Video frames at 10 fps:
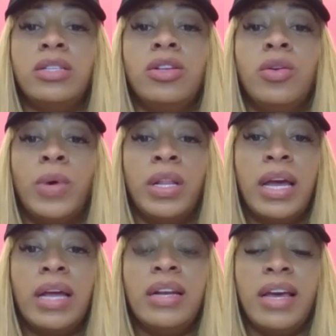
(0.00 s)
So when
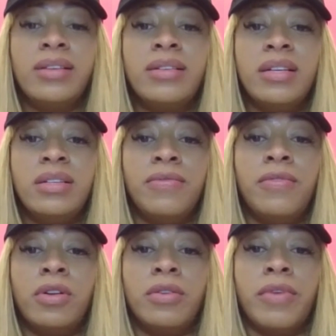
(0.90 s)
that next season
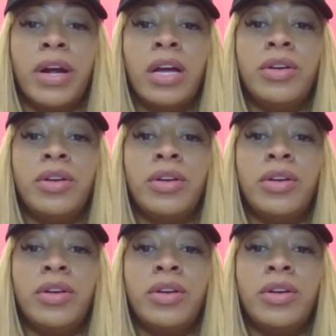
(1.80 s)
fall around,